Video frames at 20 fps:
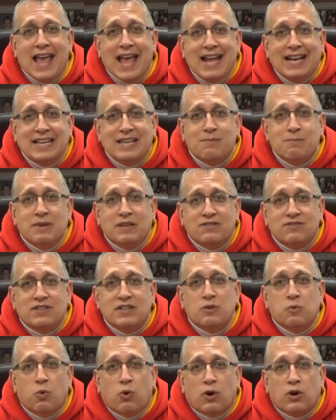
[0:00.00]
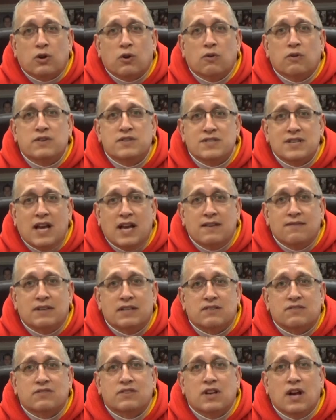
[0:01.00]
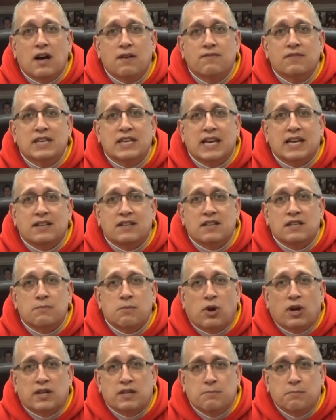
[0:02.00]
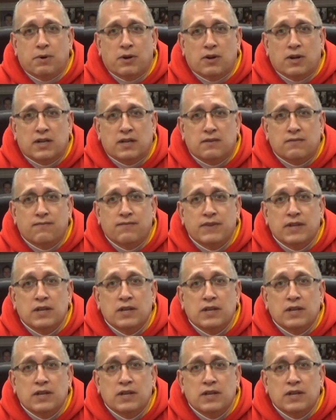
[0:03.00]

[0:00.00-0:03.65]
any missing work or assignments come the end of the marking period.